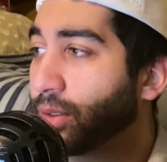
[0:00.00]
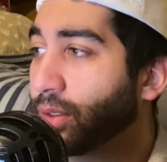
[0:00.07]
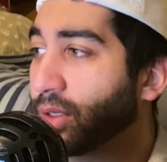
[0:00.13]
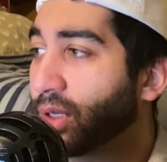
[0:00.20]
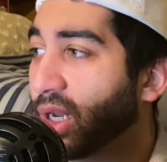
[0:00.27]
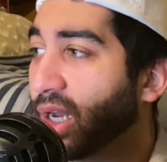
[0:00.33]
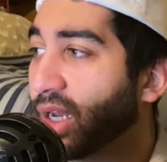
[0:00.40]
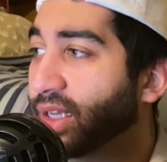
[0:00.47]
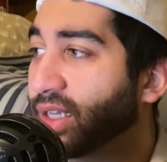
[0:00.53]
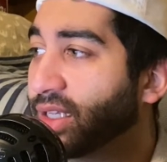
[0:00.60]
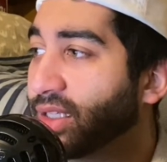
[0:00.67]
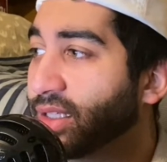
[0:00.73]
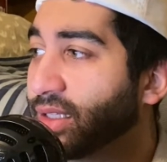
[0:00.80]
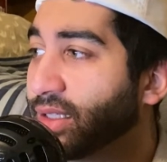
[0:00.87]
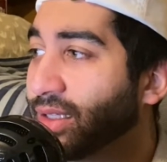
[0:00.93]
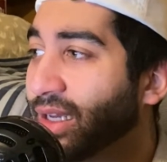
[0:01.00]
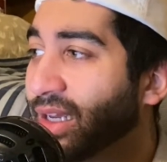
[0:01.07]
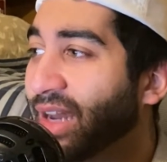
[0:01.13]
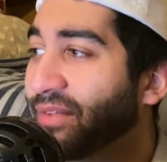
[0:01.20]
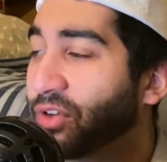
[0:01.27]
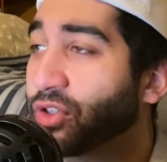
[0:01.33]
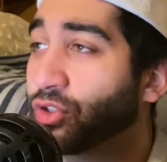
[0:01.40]

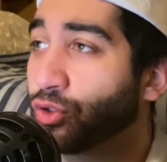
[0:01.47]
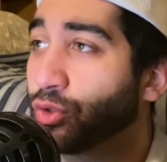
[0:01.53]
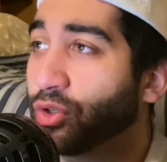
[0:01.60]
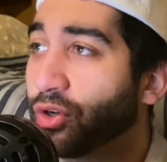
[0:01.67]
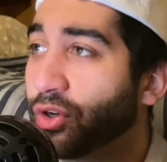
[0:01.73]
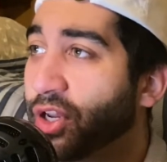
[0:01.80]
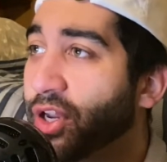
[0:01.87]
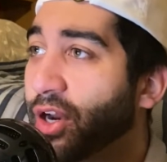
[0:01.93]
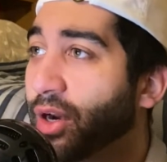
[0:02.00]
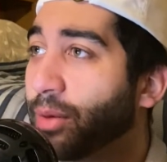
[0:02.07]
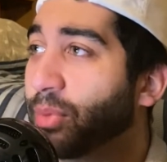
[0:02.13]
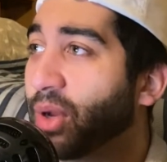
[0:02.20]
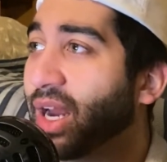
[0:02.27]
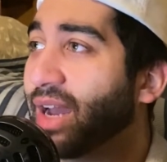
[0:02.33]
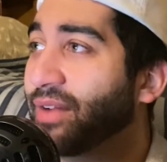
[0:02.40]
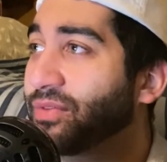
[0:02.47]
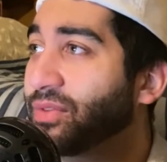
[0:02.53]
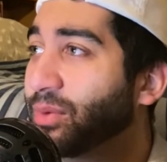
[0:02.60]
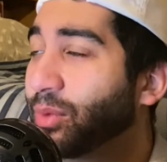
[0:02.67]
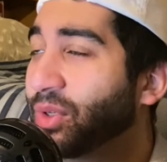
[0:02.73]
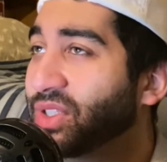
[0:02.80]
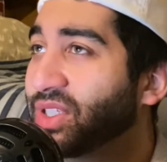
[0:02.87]
after his junior year. But
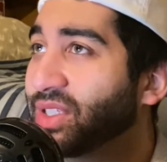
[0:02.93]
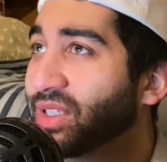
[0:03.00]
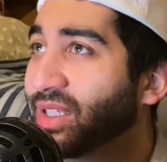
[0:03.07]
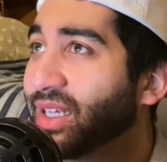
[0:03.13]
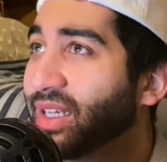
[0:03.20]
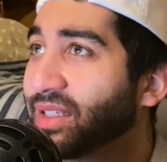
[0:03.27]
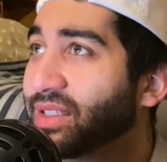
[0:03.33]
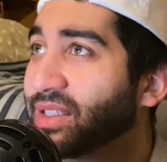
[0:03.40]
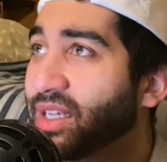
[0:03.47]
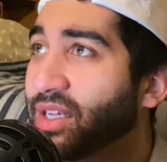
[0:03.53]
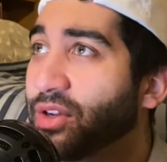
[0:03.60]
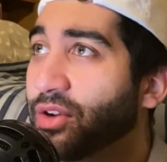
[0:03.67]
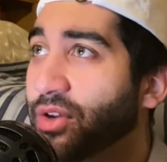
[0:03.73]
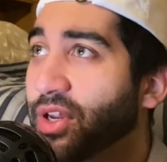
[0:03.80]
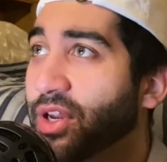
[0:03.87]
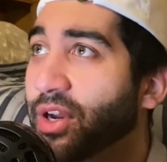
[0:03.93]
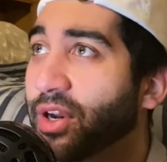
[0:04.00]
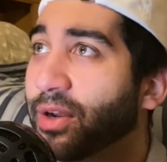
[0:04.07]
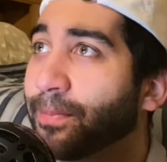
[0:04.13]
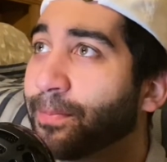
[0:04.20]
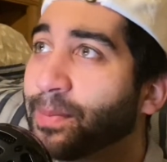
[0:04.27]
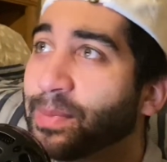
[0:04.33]
once he hit senior year,